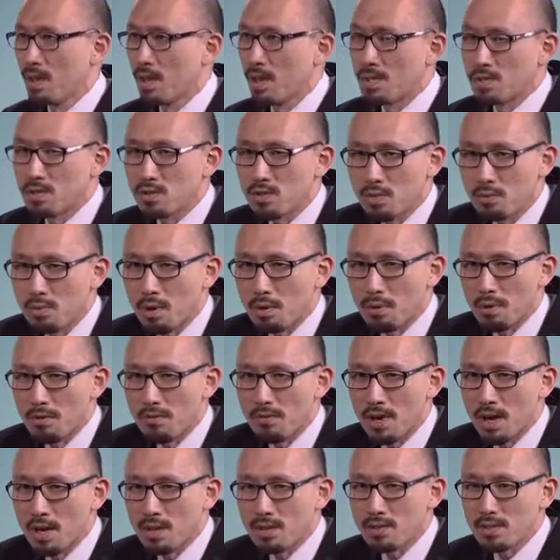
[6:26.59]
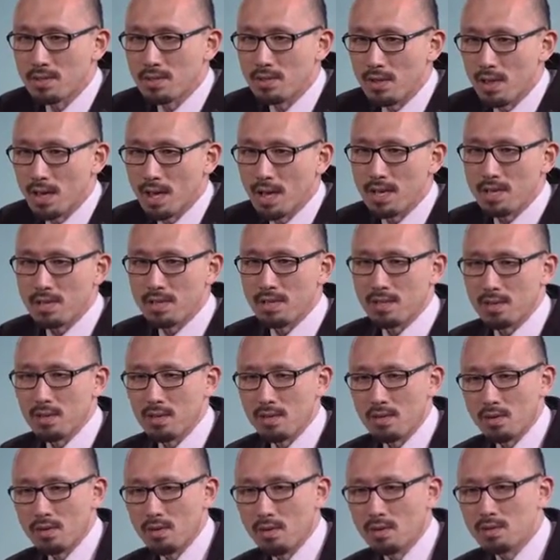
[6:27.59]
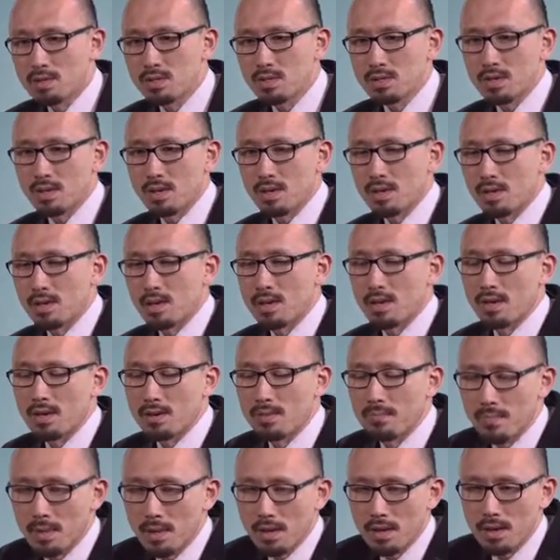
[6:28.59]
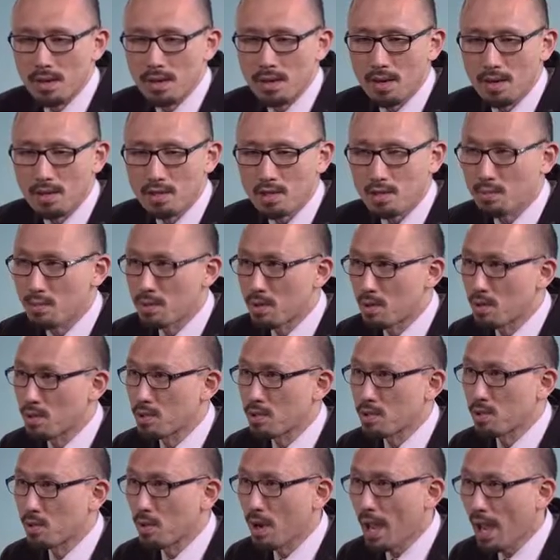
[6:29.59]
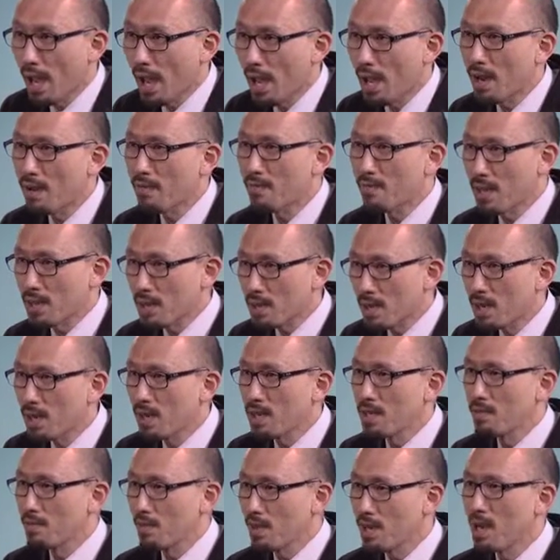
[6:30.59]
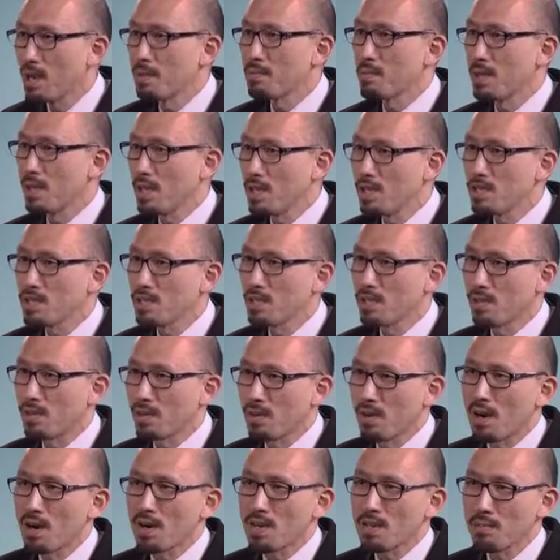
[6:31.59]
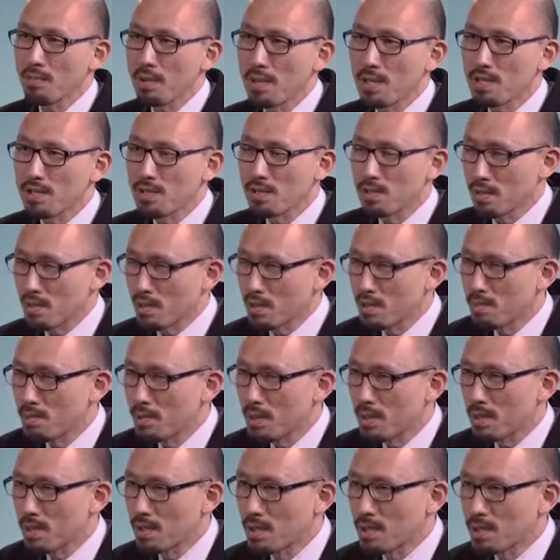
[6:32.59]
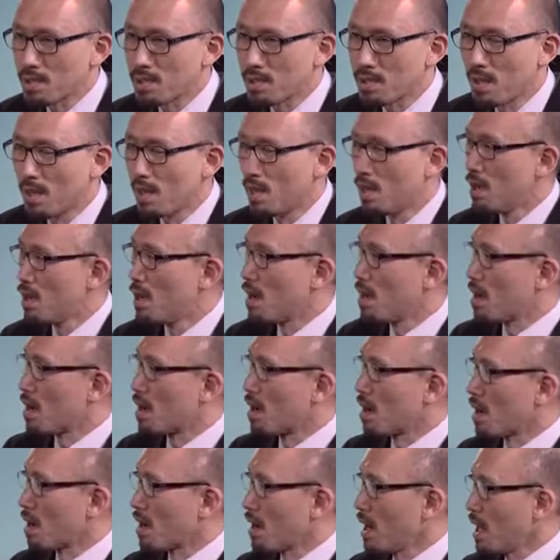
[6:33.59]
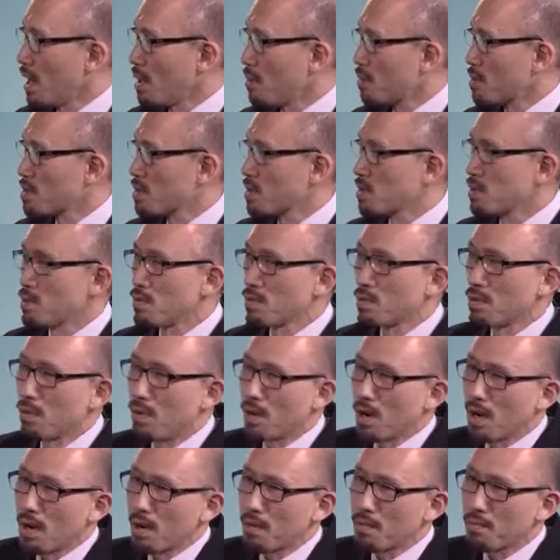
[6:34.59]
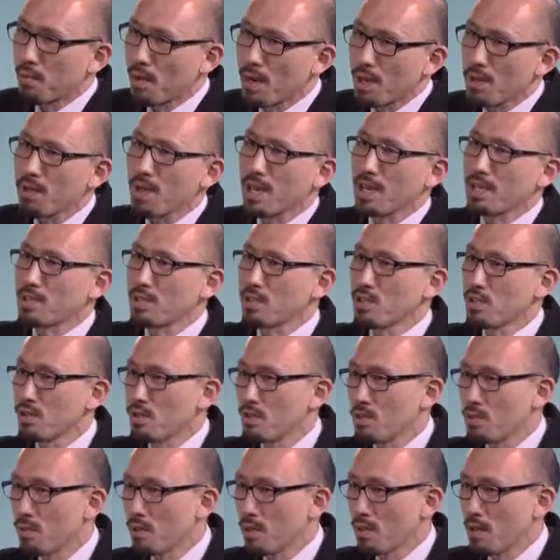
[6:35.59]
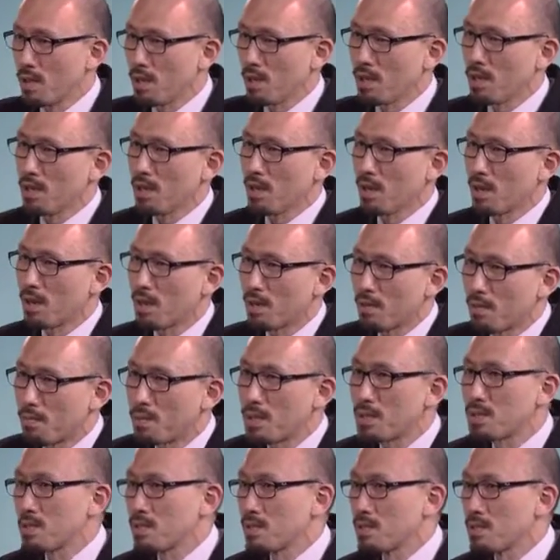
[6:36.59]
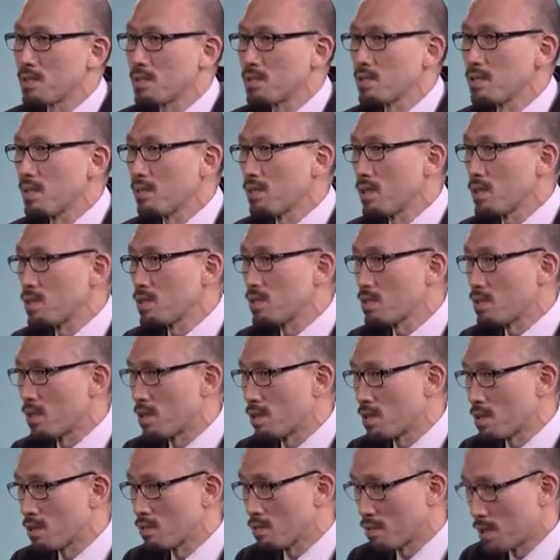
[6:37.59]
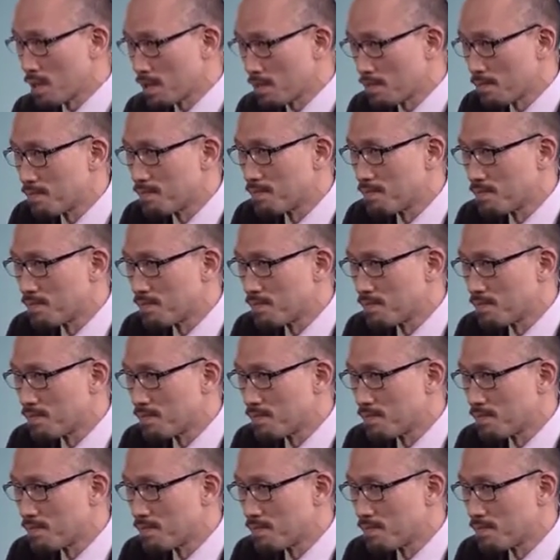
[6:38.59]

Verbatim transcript: And so what we found is that those uh, um, uh, entrepreneurs who have that kind of combination in their occupational experience uh, are able to uh, bring that to the uh, businesses that they start as well.